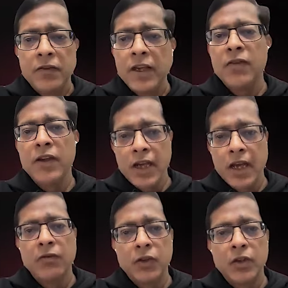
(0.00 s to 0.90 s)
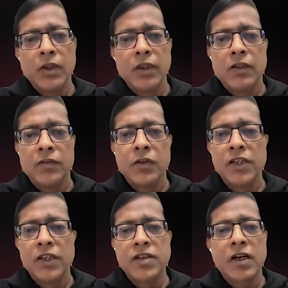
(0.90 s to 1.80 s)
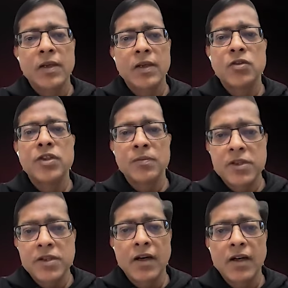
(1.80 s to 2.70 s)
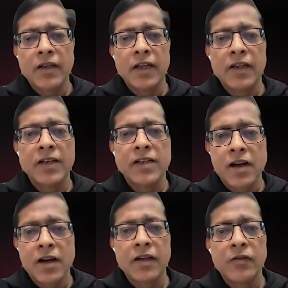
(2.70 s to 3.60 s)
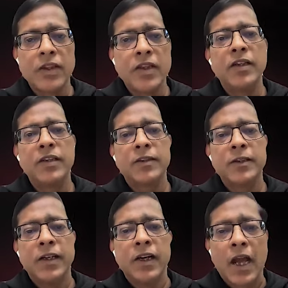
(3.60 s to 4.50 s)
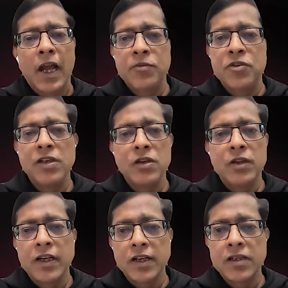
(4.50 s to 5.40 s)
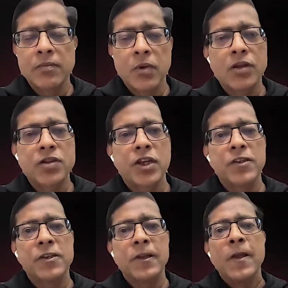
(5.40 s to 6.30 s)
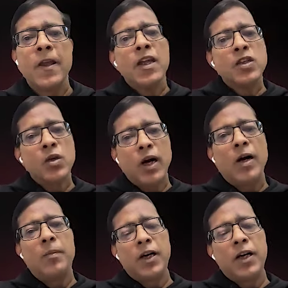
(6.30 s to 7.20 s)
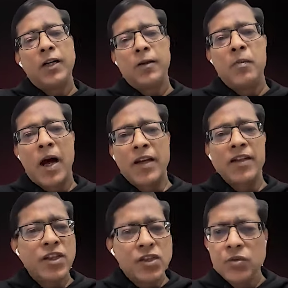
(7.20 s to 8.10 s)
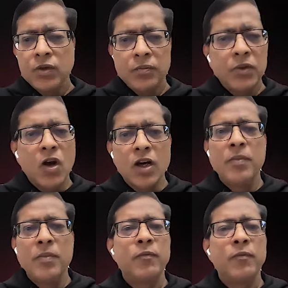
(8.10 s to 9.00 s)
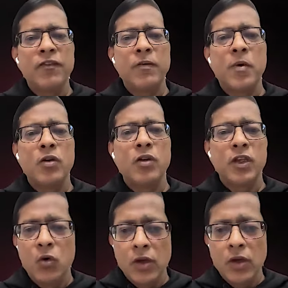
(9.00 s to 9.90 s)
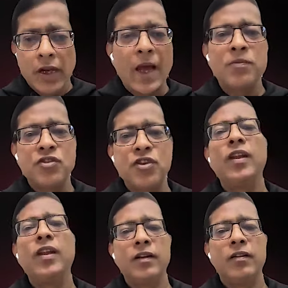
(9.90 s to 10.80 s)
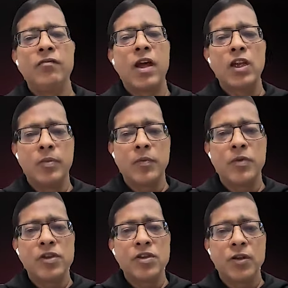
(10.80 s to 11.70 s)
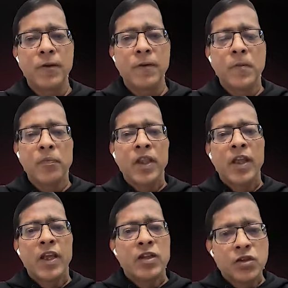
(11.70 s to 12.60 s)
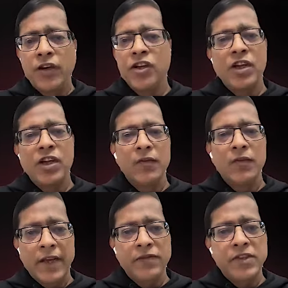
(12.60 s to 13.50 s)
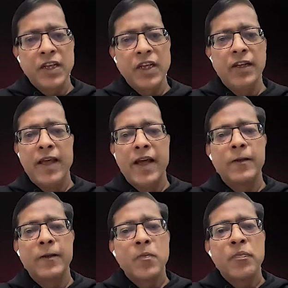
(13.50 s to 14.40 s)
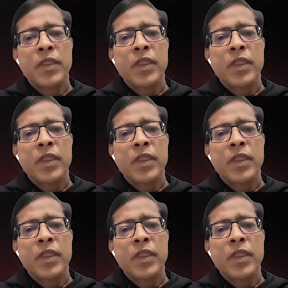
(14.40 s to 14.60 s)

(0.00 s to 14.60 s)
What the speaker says: very, very helpful for these startups to jumpstart and get started with their app chains or their custom blockchains. So, Martin, just to talk a bit brief about the whole app chain value proposition. So traditionally, we have seen that